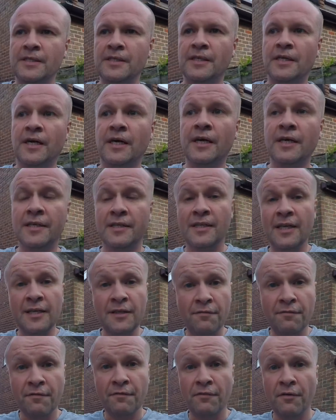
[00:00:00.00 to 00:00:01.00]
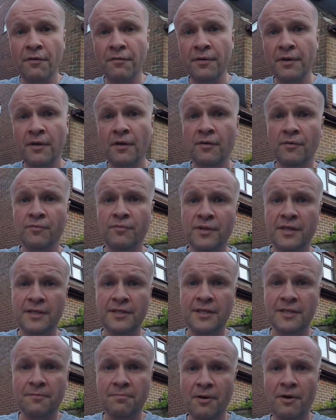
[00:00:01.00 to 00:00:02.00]
Thanks for following along with this
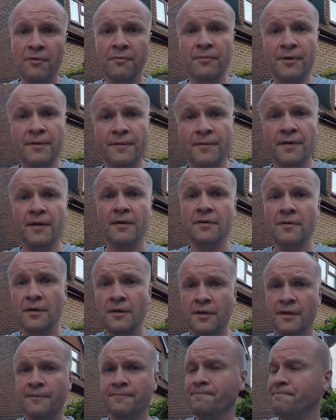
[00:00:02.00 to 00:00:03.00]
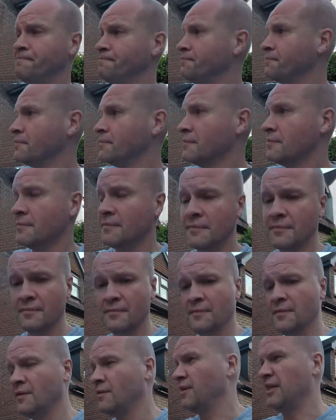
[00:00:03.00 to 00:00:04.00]
experiment. I'll well,
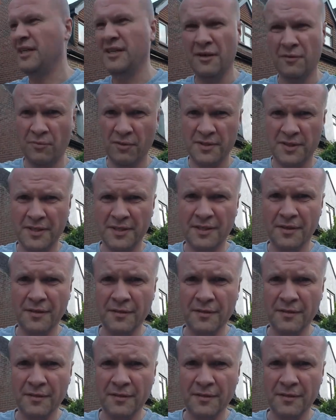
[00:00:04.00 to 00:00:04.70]
you know what to do.